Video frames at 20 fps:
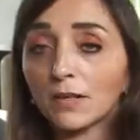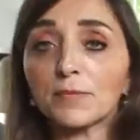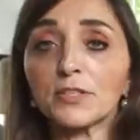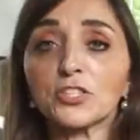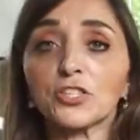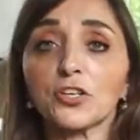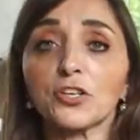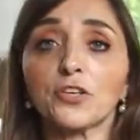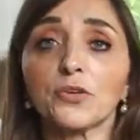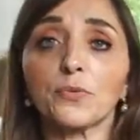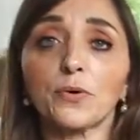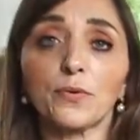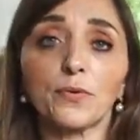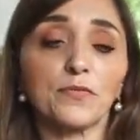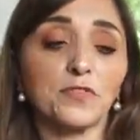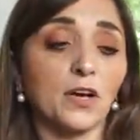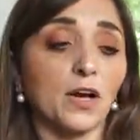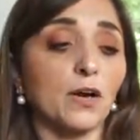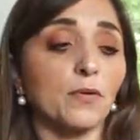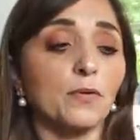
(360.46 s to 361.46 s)
let me show you what
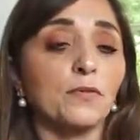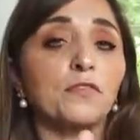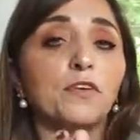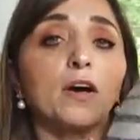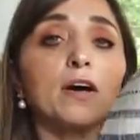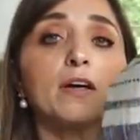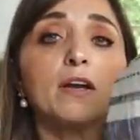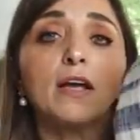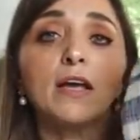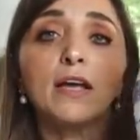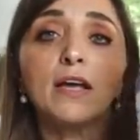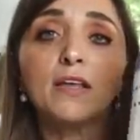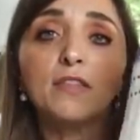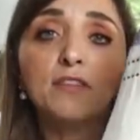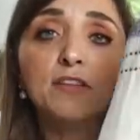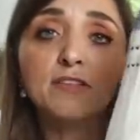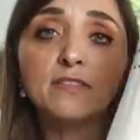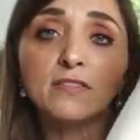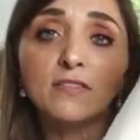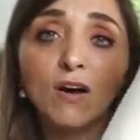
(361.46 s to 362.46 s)
we've got. We've got
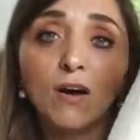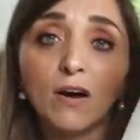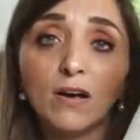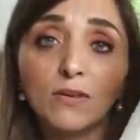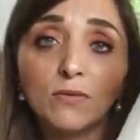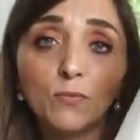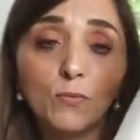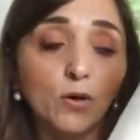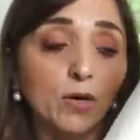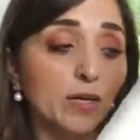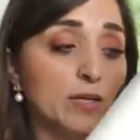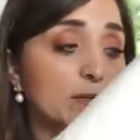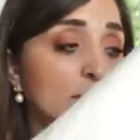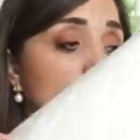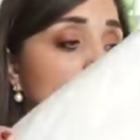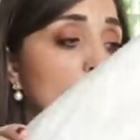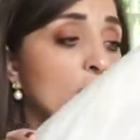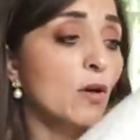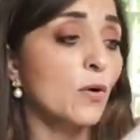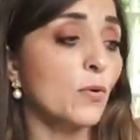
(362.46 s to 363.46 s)
this cotton one
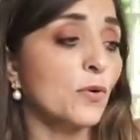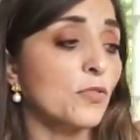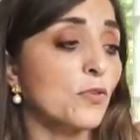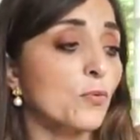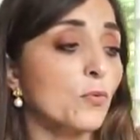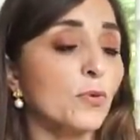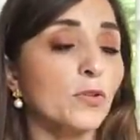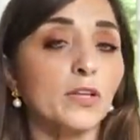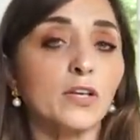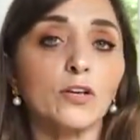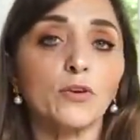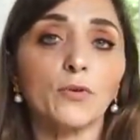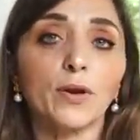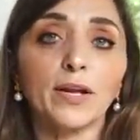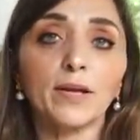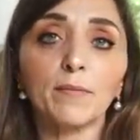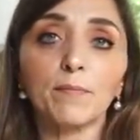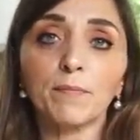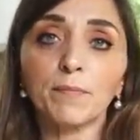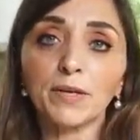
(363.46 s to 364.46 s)
with a really
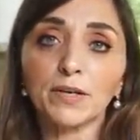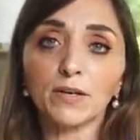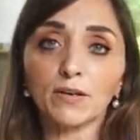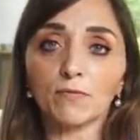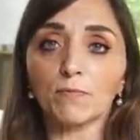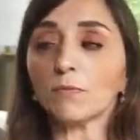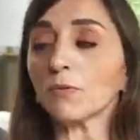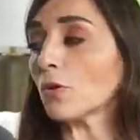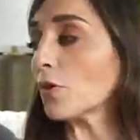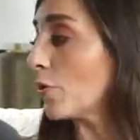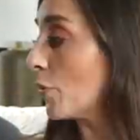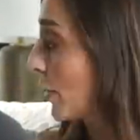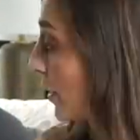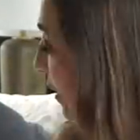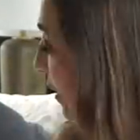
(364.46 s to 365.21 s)
great bit of blue